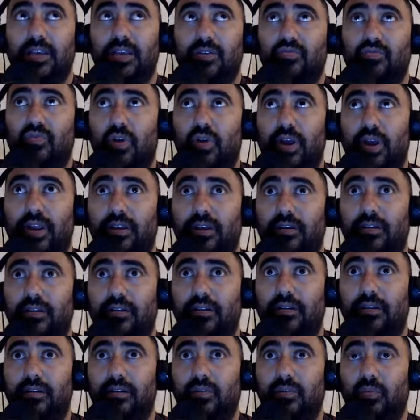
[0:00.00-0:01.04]
Ryan,
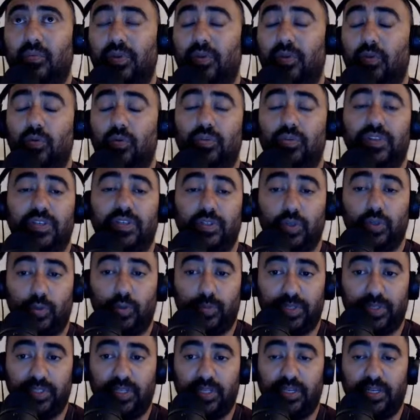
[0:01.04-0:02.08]
with all these
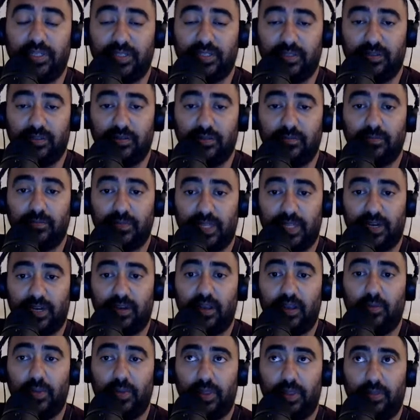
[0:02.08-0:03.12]
superstars that are
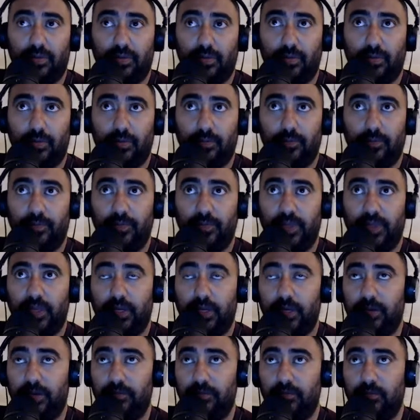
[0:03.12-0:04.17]
coming through,
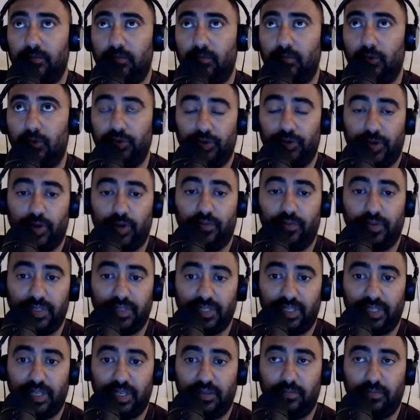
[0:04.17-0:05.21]
um,
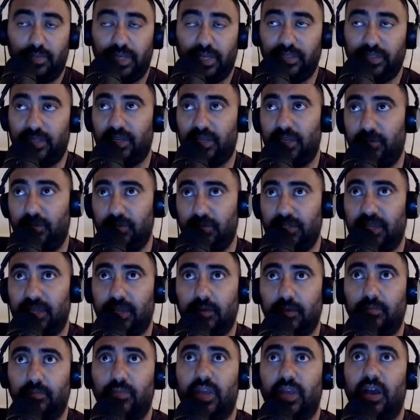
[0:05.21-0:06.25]
obviously, as I keep
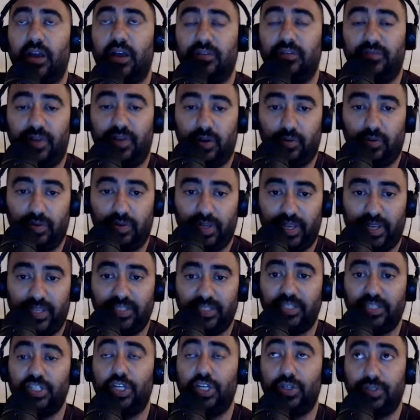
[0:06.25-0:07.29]
saying, unveiled as
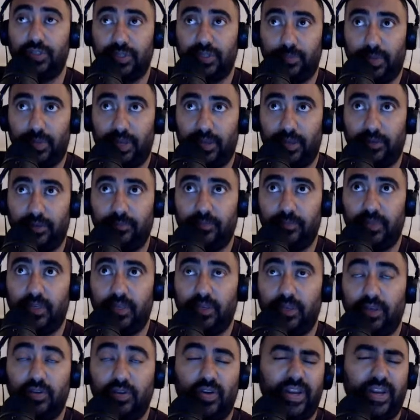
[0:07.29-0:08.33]
a Chelsea player.
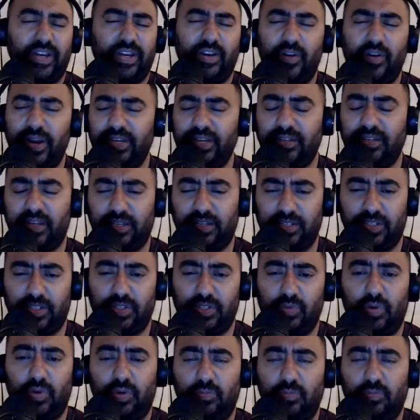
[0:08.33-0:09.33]
Great, great touch as well.